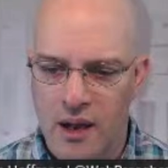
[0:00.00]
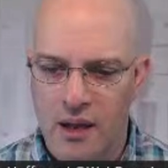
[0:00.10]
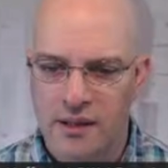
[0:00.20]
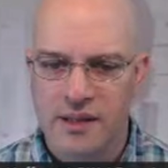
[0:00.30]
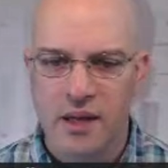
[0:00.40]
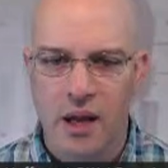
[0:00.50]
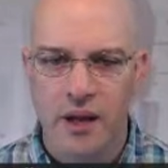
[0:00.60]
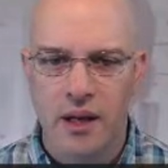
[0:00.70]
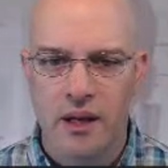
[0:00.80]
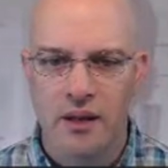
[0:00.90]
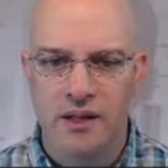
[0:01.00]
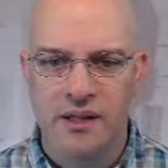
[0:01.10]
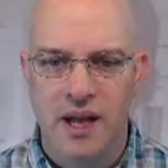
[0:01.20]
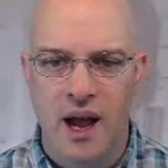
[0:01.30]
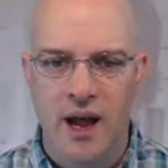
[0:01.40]
sun in the
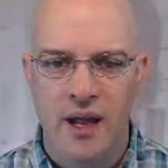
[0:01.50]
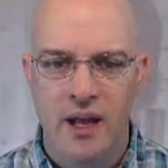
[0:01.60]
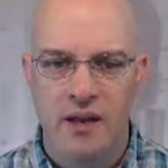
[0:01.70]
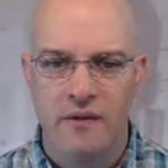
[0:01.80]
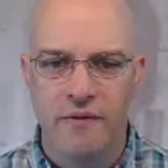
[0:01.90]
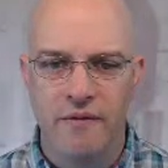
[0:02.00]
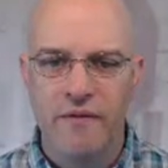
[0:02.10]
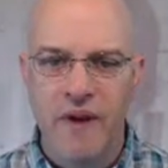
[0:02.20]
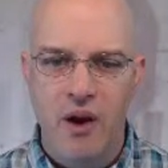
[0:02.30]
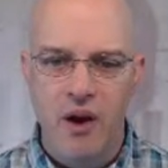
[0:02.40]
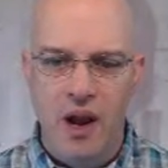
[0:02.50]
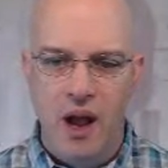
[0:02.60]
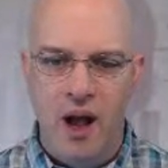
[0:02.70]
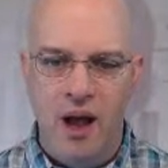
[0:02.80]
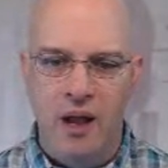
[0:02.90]
sky is very
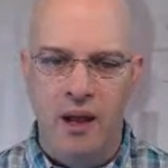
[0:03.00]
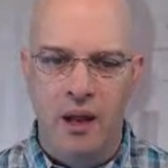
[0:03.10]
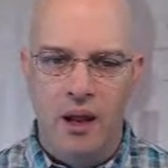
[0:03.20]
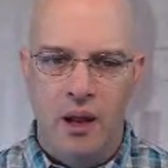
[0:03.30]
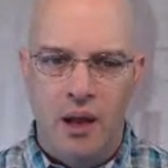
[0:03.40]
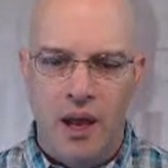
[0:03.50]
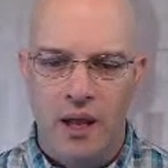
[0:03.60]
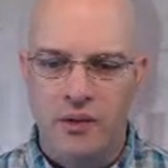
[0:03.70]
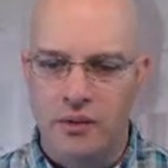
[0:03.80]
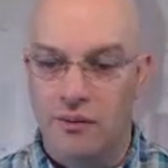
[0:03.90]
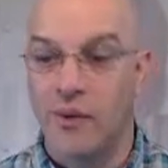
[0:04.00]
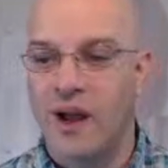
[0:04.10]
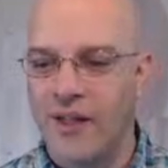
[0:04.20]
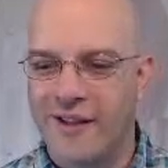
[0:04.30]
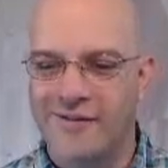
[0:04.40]
high, and
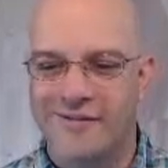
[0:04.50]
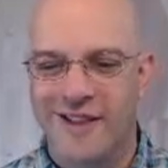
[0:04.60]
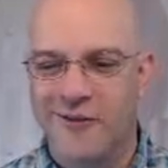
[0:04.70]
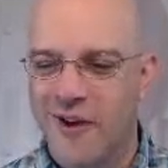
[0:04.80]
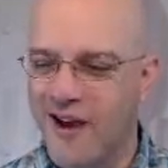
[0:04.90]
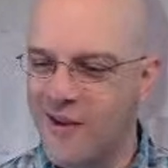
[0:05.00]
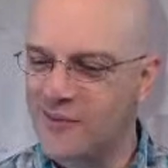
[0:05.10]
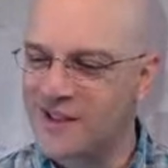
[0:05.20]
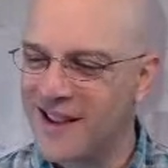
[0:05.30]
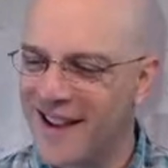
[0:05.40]
wow, that rhymes.